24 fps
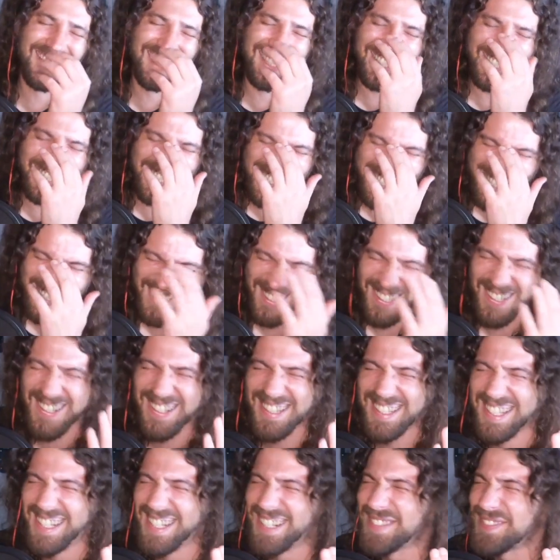He
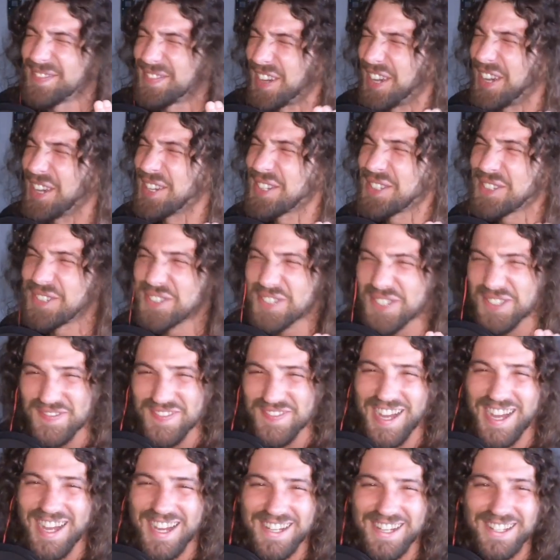called it a vertical
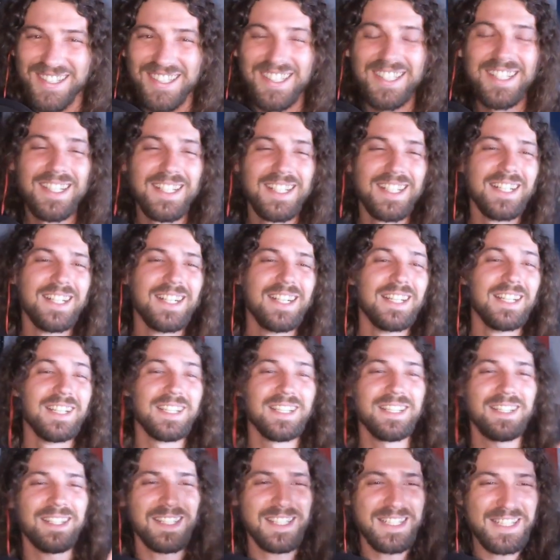smile.
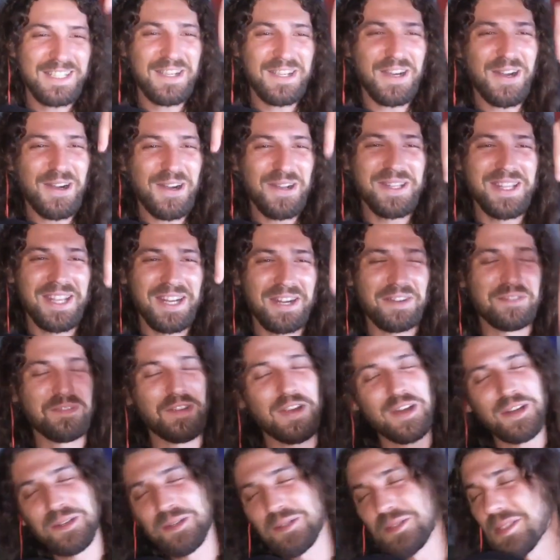He called it a
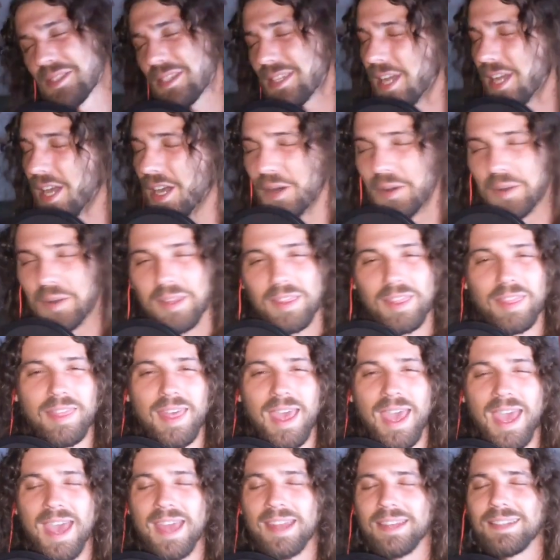vertical... yo,
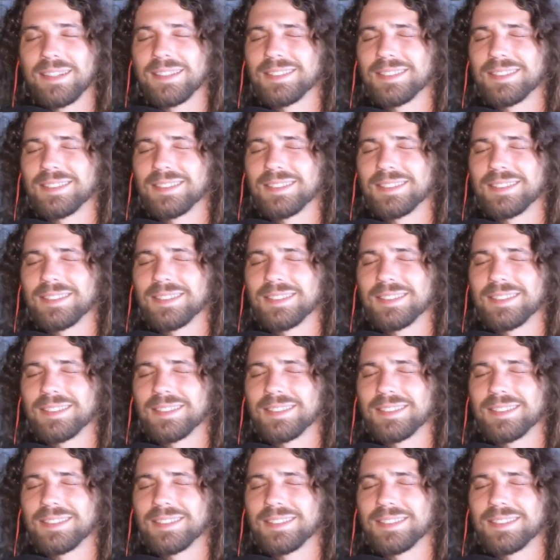that...